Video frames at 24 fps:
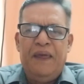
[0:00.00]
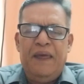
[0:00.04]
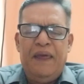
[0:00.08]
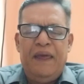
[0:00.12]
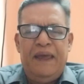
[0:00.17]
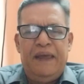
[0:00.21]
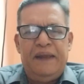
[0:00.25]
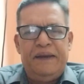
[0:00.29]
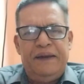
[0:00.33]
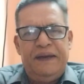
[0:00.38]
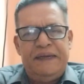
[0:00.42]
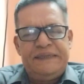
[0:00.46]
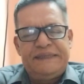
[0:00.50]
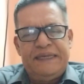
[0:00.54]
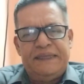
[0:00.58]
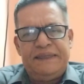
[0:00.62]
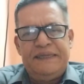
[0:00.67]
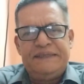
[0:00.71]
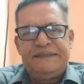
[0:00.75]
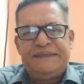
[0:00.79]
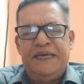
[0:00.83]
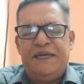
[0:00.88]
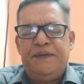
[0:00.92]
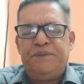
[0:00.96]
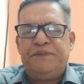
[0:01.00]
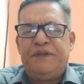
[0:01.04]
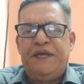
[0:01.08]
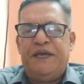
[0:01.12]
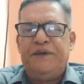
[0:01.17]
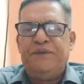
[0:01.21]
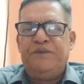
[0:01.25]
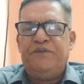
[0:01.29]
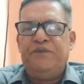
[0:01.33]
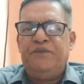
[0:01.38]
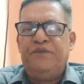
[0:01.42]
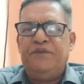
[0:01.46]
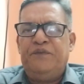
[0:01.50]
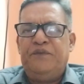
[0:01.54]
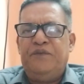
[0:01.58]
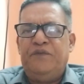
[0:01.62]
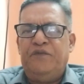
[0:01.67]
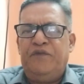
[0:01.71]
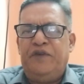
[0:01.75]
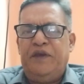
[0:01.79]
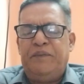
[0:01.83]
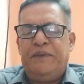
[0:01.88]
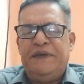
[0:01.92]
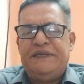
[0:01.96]
And it's at the same
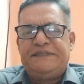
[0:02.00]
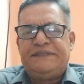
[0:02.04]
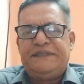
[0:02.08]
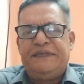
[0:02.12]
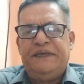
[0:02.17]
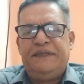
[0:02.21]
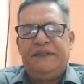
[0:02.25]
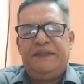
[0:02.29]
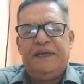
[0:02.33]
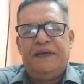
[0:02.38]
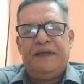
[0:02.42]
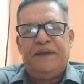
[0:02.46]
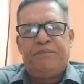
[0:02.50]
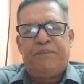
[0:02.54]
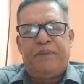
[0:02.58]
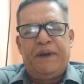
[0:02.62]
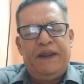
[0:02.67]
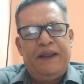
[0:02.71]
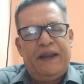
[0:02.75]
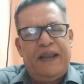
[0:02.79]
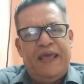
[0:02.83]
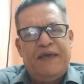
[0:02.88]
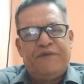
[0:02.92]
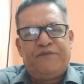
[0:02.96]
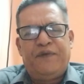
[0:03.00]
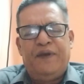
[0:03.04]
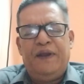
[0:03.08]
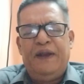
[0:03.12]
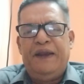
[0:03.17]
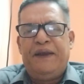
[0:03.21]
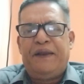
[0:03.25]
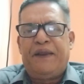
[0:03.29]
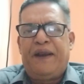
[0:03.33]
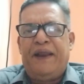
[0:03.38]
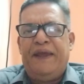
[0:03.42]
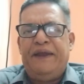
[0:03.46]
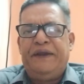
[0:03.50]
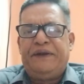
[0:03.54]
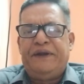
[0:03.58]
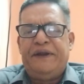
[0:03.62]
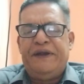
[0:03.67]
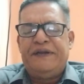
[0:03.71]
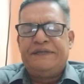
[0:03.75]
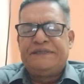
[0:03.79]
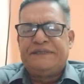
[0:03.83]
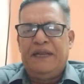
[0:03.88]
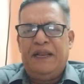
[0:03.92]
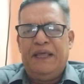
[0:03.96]
time we may see the pre-Raphaelite
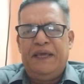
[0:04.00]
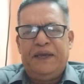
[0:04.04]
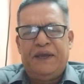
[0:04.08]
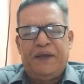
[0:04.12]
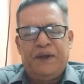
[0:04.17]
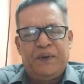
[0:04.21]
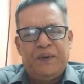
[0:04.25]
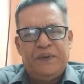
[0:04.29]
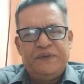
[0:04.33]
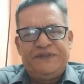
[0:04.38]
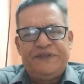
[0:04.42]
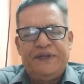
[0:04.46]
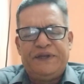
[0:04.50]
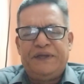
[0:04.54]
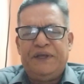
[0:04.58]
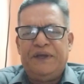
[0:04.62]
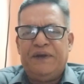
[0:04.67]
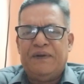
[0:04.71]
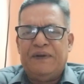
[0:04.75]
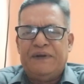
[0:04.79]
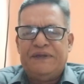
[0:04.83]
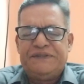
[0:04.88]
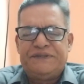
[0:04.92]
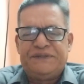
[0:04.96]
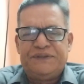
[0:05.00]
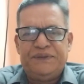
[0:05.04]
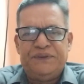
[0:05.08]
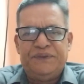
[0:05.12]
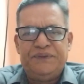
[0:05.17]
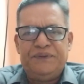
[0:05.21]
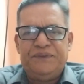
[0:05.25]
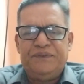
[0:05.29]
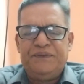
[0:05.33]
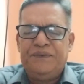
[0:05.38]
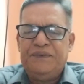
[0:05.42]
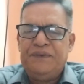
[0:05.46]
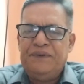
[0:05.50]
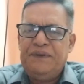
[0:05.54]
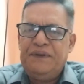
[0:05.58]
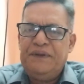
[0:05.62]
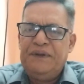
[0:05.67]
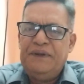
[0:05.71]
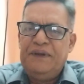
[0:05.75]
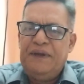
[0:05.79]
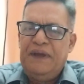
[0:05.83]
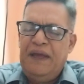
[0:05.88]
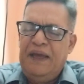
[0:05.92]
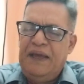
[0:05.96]
writers like Rossetti also.
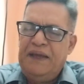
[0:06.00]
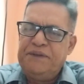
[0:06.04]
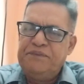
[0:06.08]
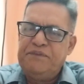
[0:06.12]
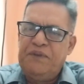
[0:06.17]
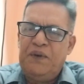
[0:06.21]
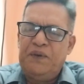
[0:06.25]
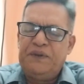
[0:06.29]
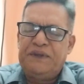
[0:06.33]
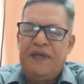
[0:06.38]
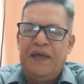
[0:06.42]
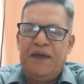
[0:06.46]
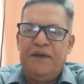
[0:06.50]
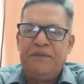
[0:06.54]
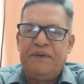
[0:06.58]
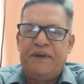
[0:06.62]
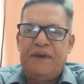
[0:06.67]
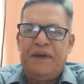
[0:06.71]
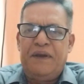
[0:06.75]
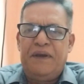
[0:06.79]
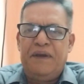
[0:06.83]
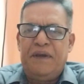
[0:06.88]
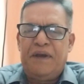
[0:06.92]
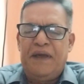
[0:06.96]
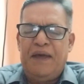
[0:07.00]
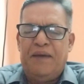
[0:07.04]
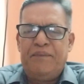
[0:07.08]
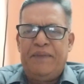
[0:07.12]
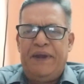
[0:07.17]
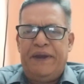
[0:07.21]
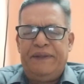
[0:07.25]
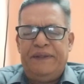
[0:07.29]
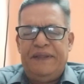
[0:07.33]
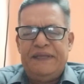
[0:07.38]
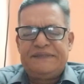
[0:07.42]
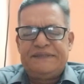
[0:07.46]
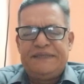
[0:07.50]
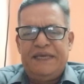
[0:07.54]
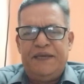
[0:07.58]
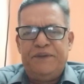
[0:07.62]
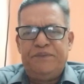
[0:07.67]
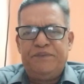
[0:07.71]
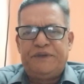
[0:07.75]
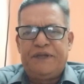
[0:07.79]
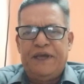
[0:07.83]
And both come at the same